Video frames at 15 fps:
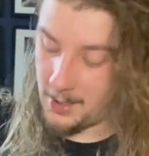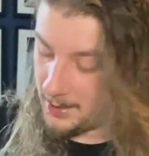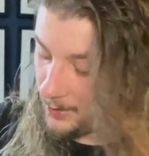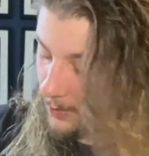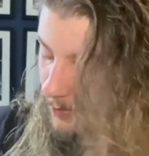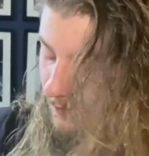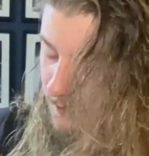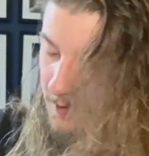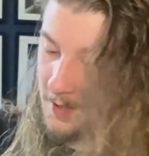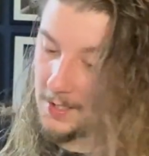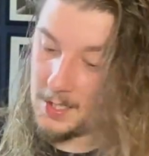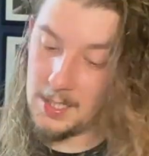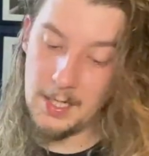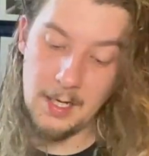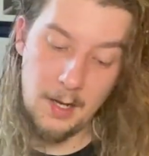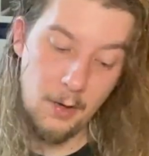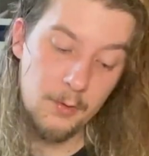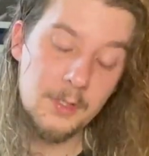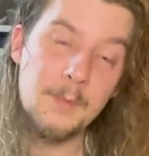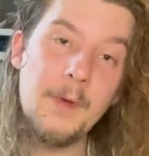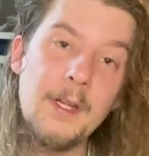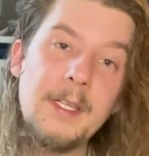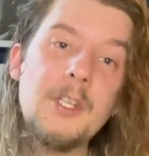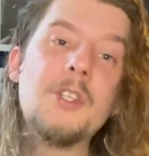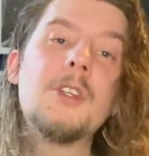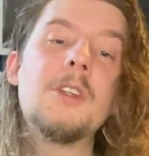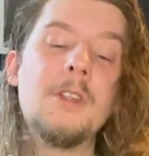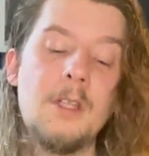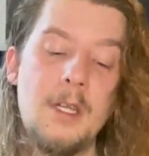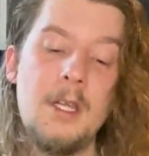got the Ultimate
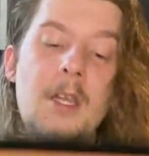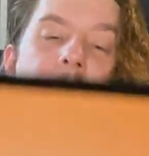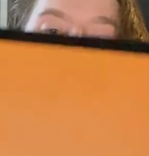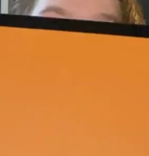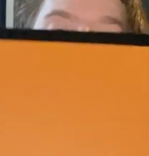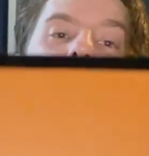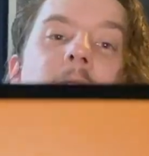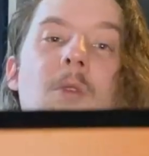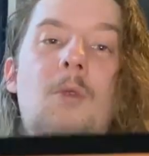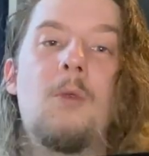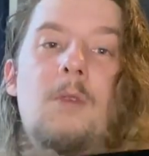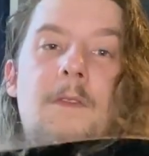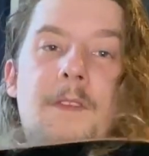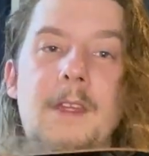Edition, so it's got all of the